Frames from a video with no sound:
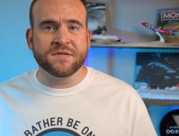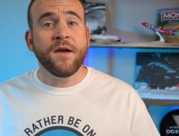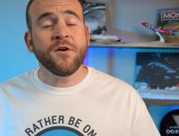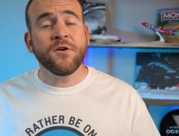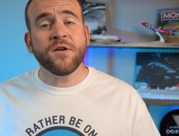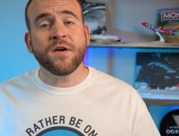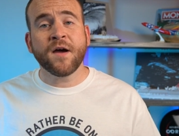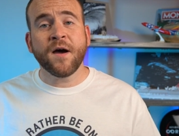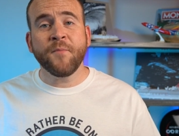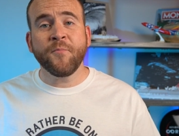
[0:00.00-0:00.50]
Here
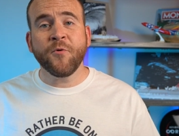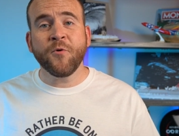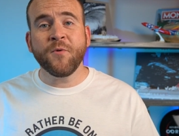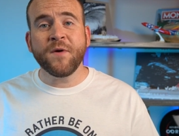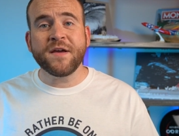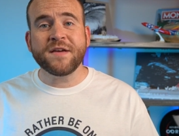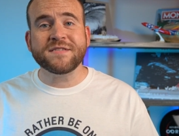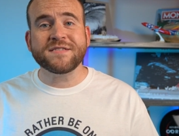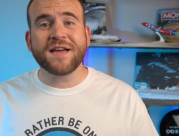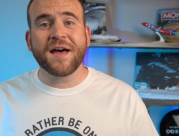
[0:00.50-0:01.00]
in a couple
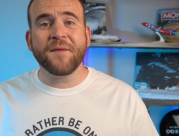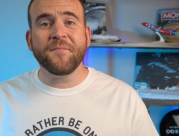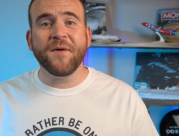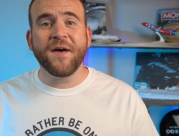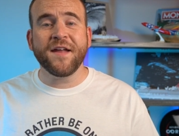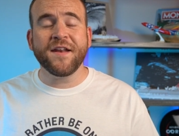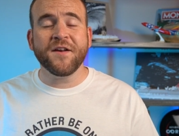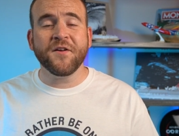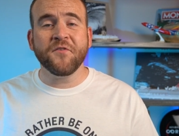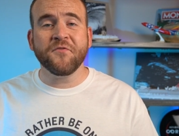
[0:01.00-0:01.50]
weeks, I'm
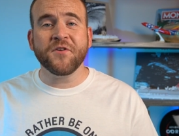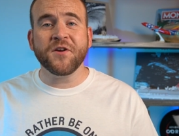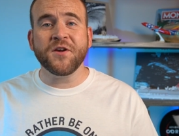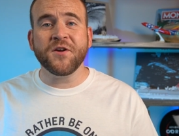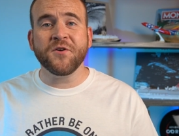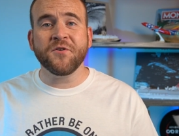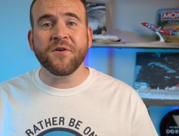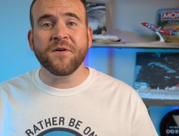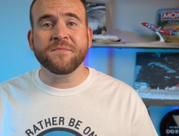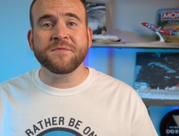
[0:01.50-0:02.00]
headed over to
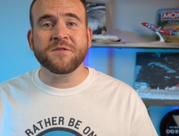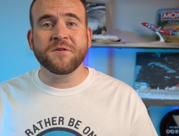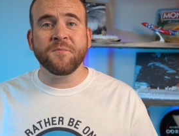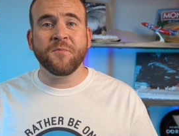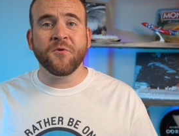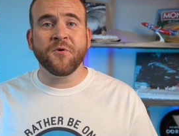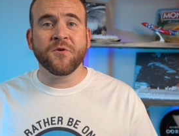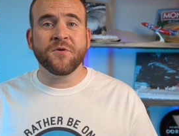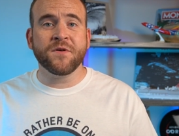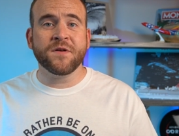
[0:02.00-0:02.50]
Europe to
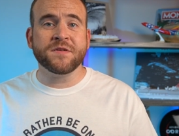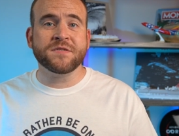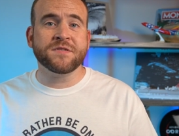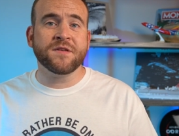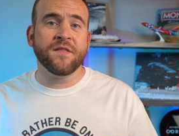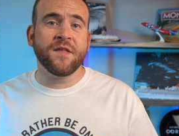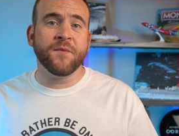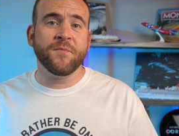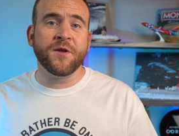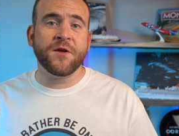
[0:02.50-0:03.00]
board
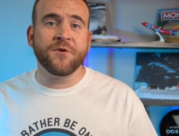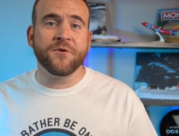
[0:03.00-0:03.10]
Celebrity